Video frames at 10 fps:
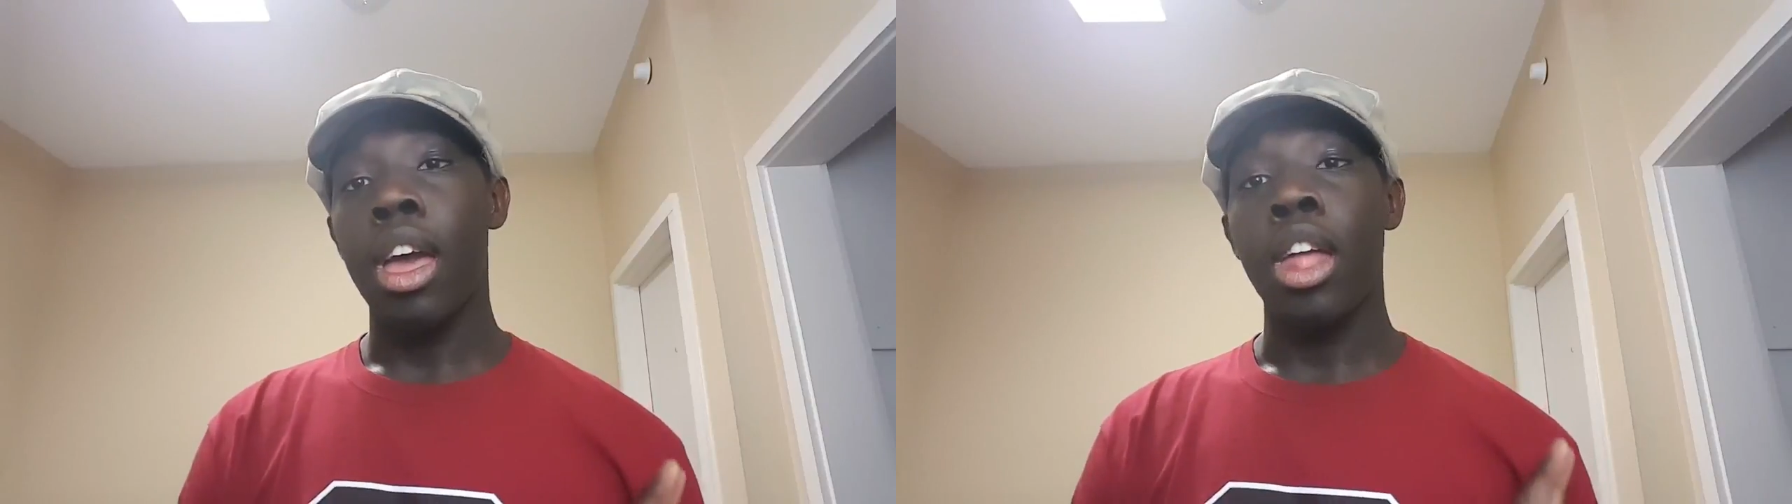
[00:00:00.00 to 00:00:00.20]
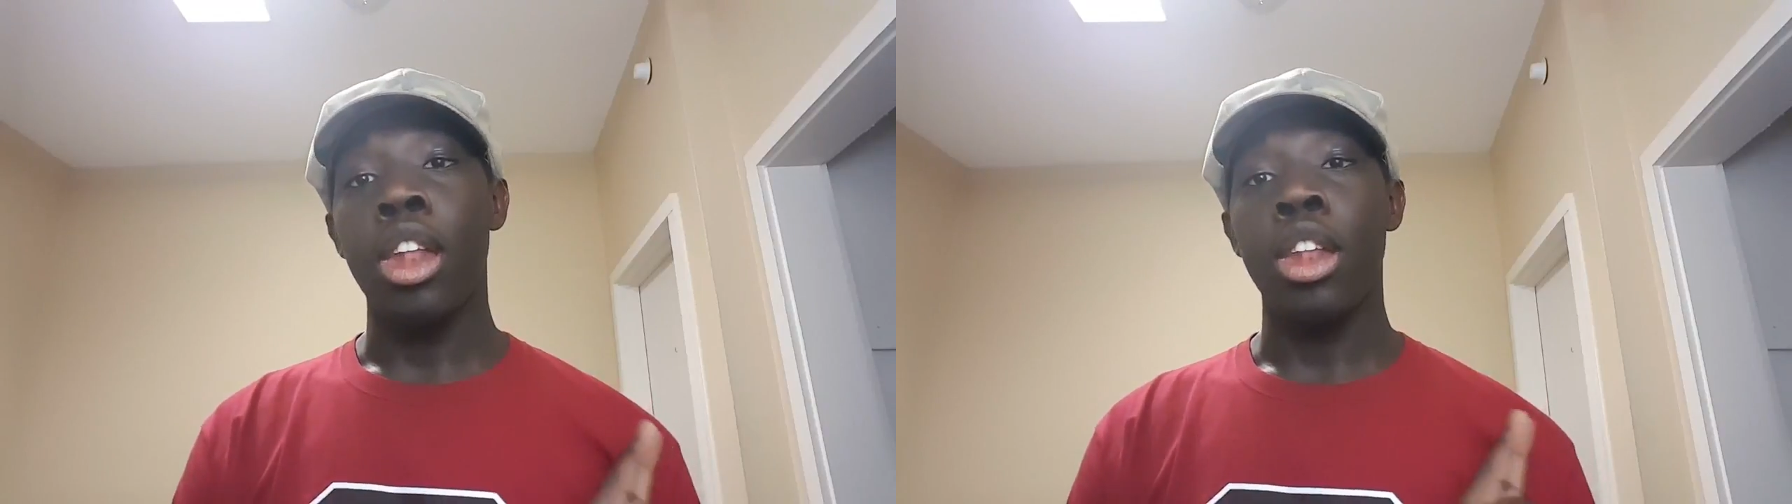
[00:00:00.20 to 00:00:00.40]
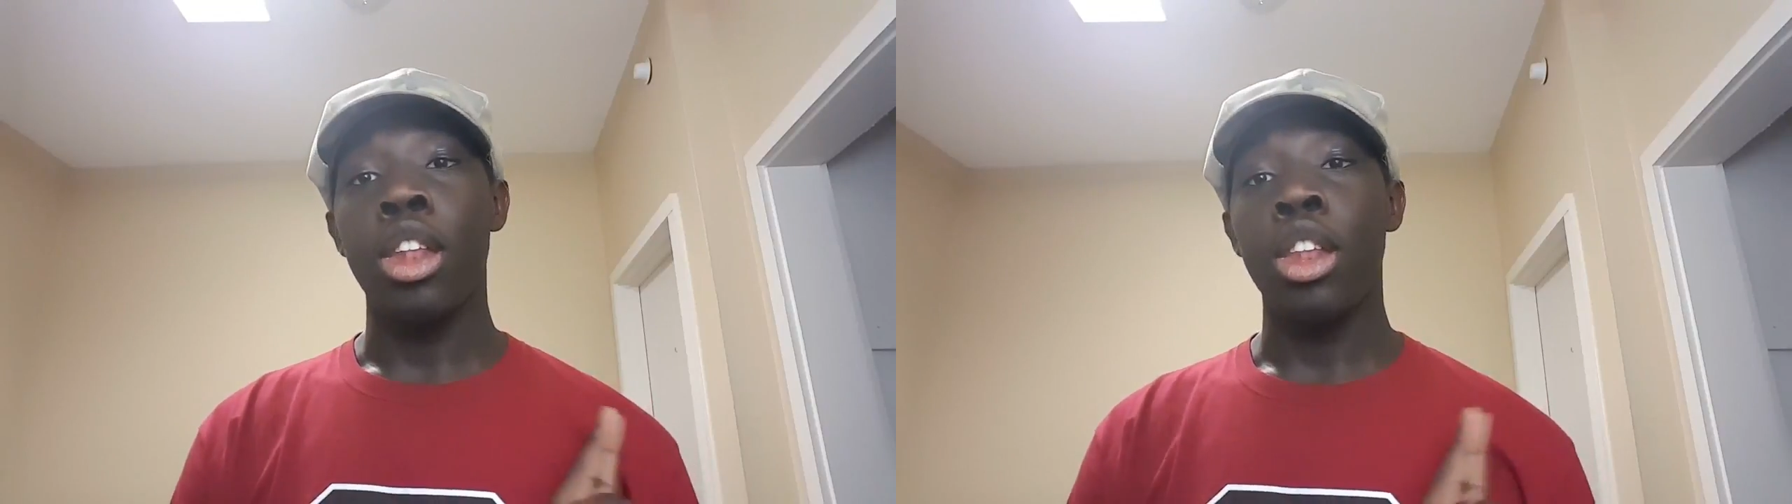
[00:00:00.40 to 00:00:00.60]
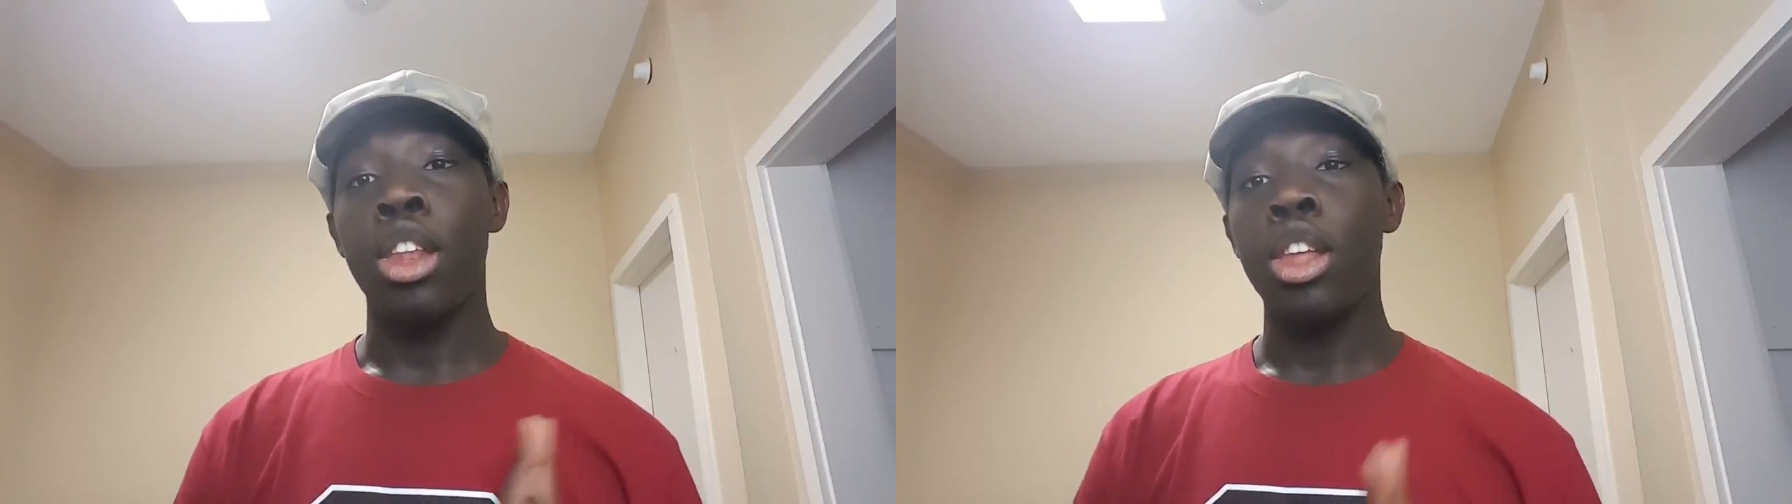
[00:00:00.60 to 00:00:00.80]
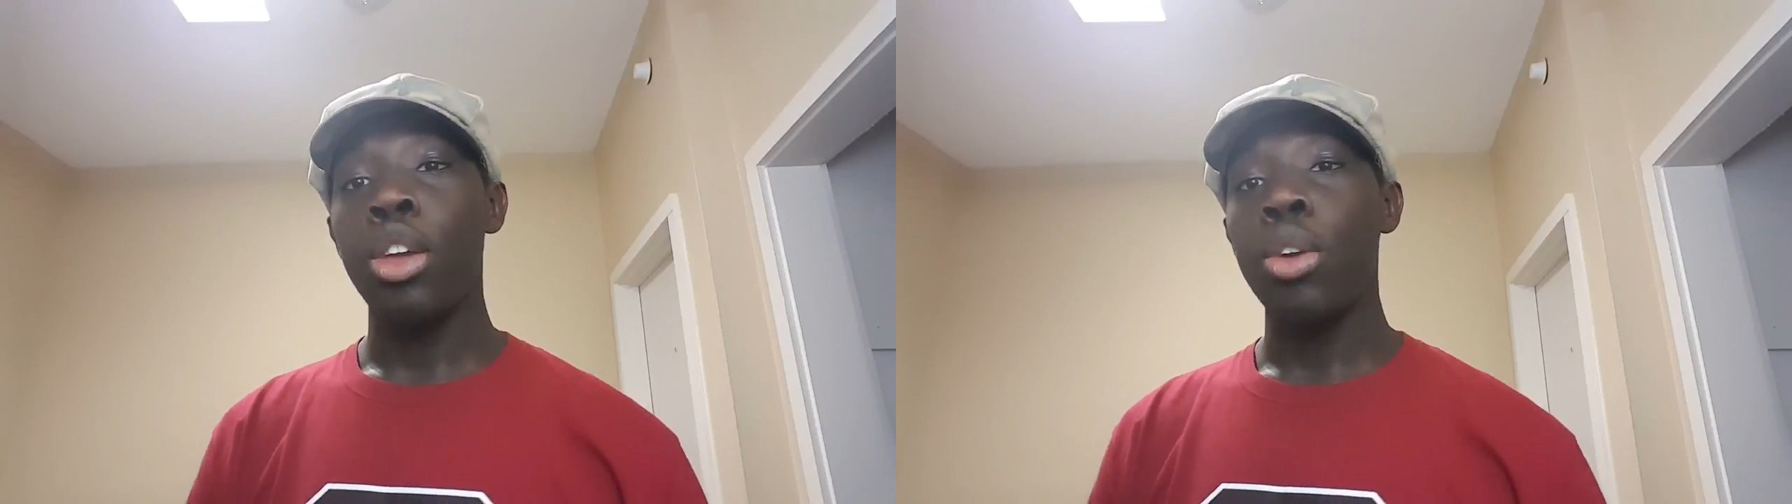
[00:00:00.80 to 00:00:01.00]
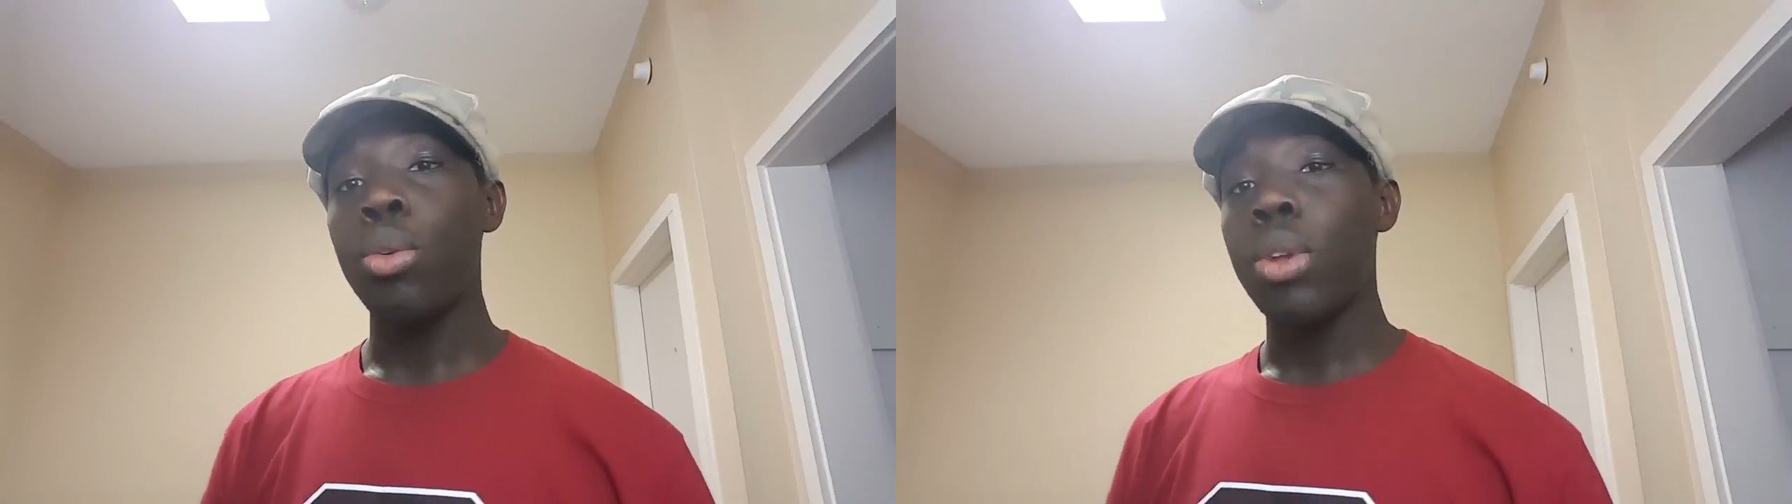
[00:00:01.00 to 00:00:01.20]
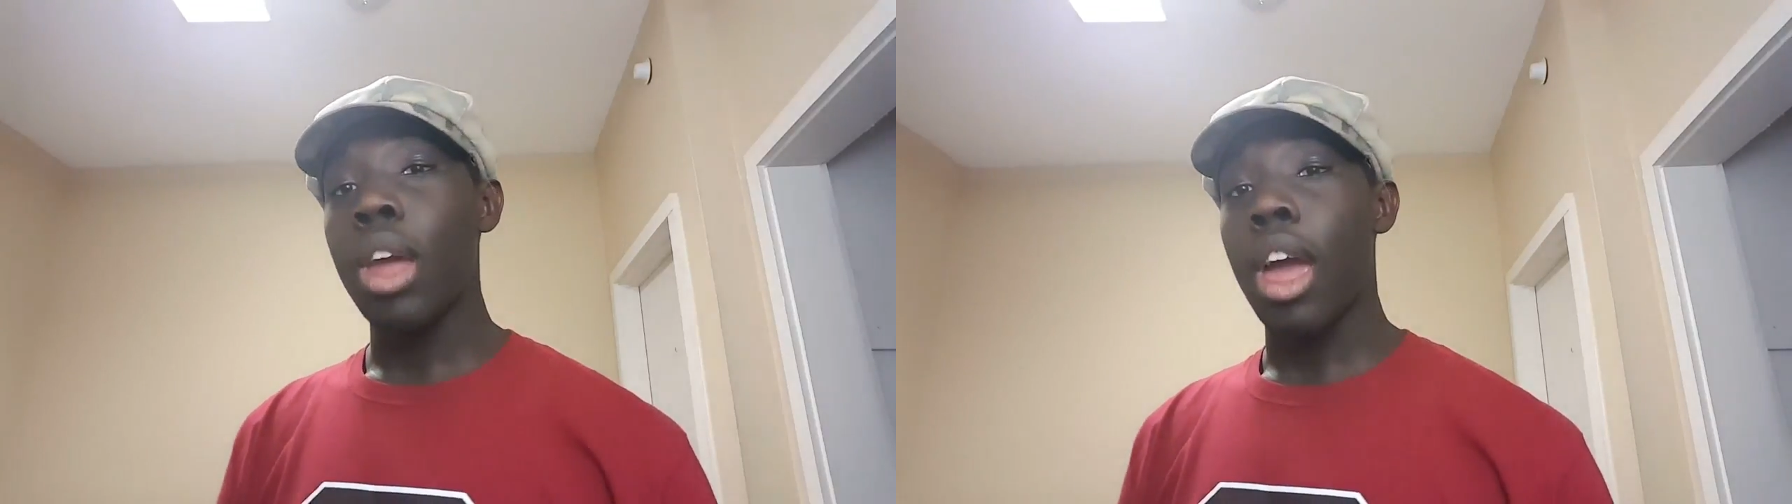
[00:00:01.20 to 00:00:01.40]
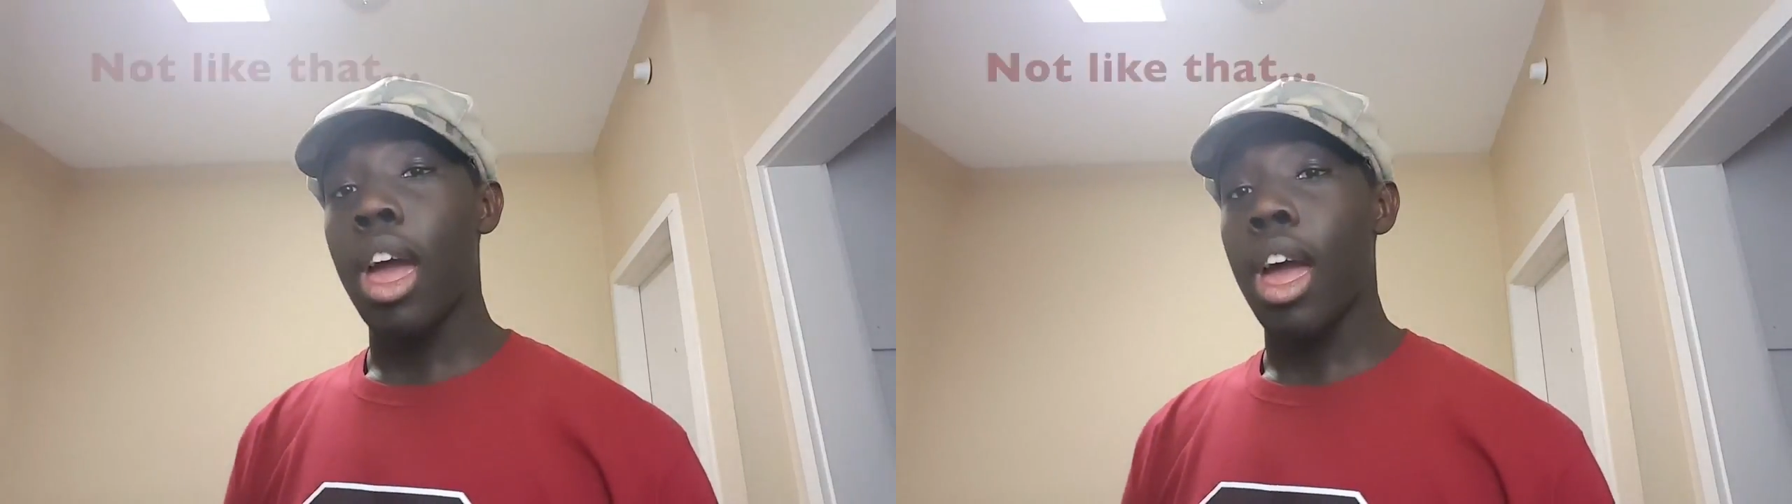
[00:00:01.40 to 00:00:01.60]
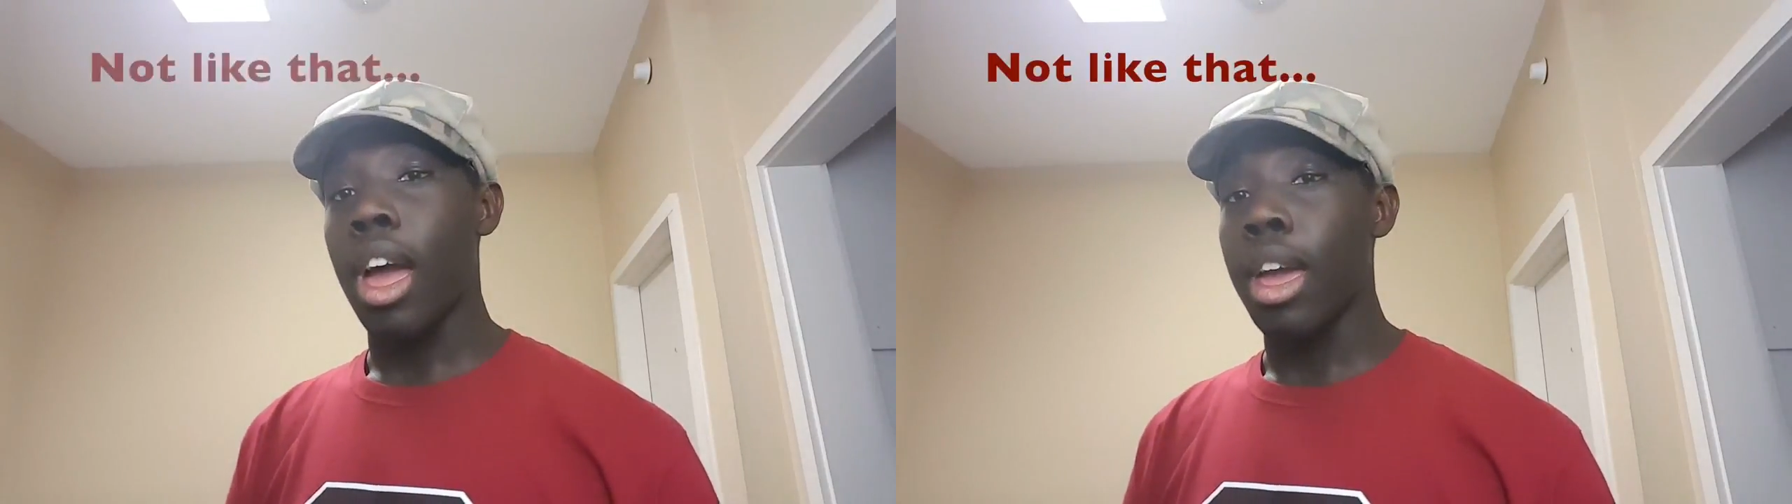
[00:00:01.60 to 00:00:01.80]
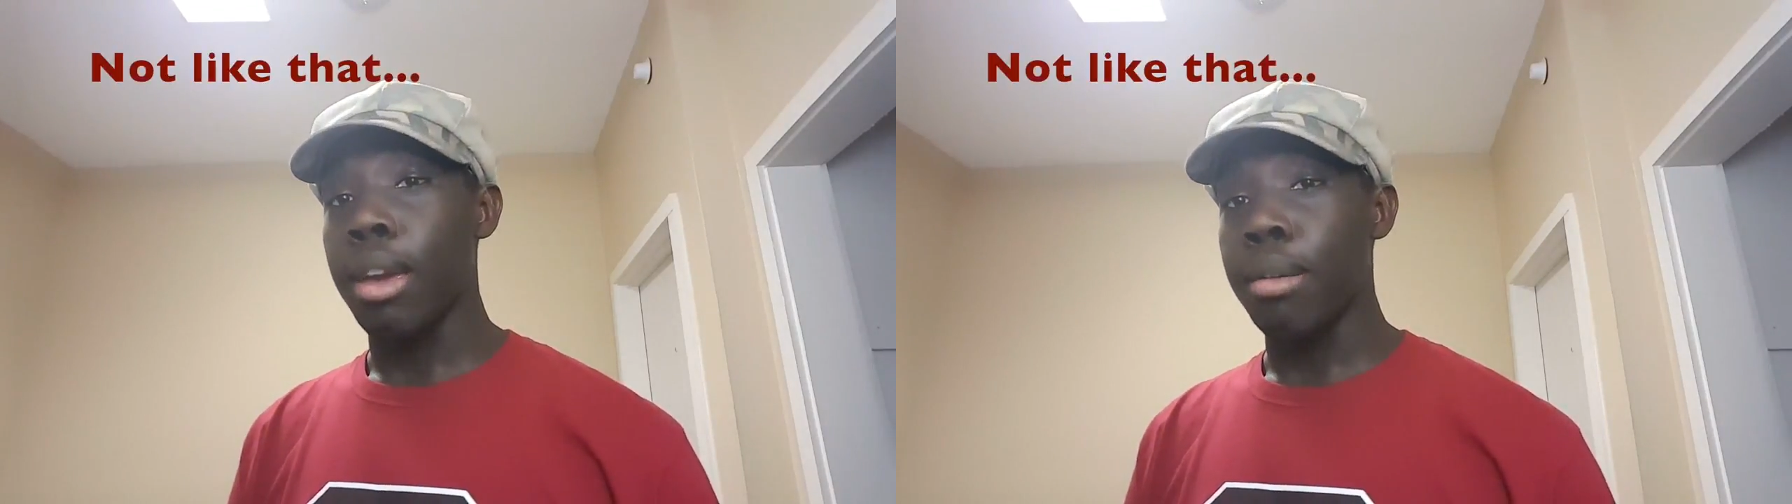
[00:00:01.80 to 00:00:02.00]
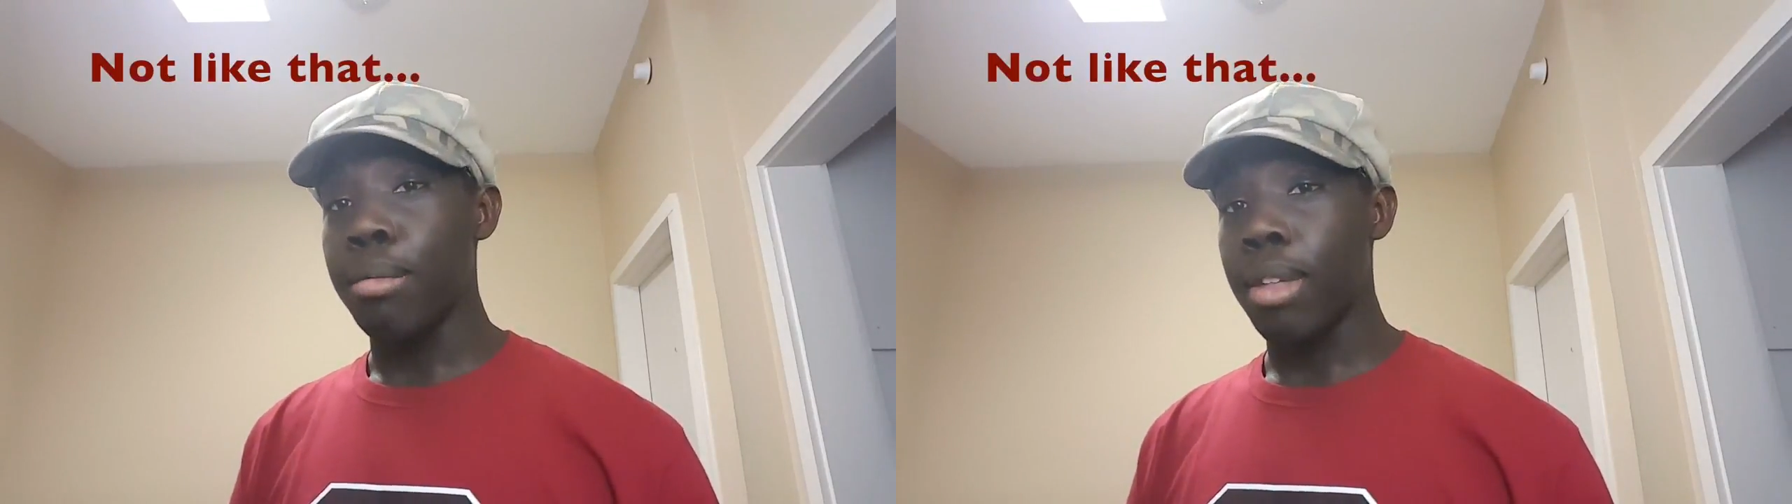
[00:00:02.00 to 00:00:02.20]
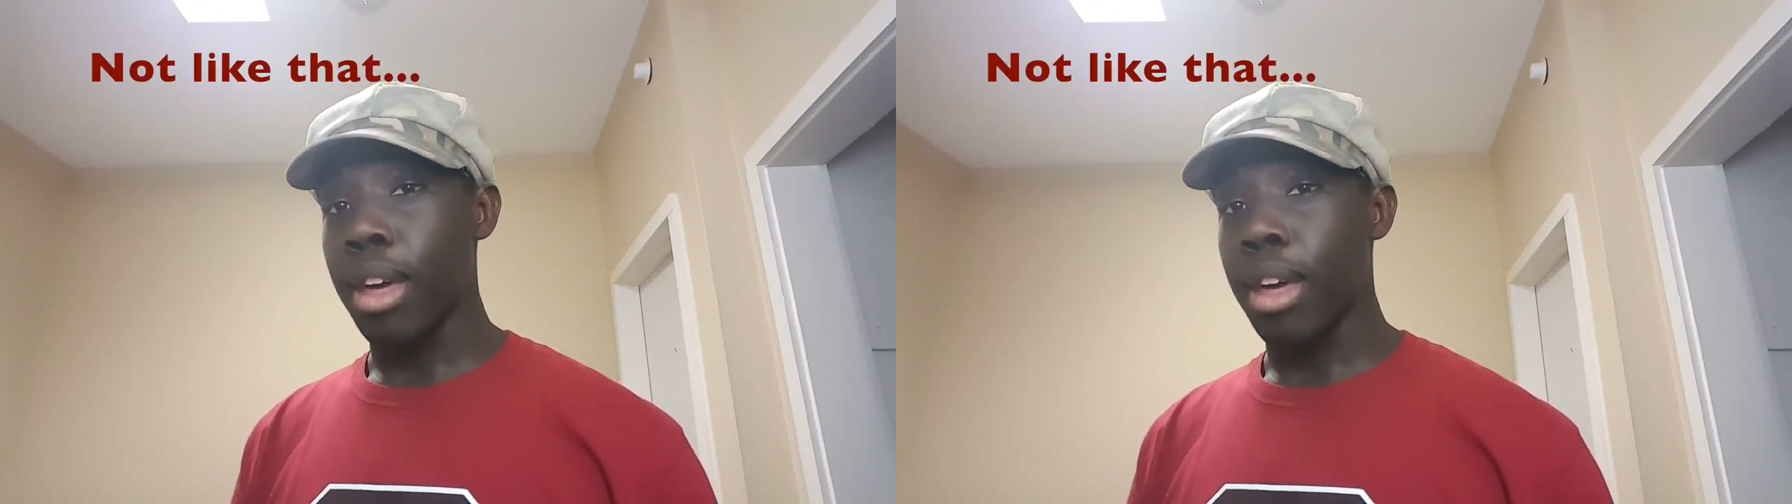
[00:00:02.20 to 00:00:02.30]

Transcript: now, a new time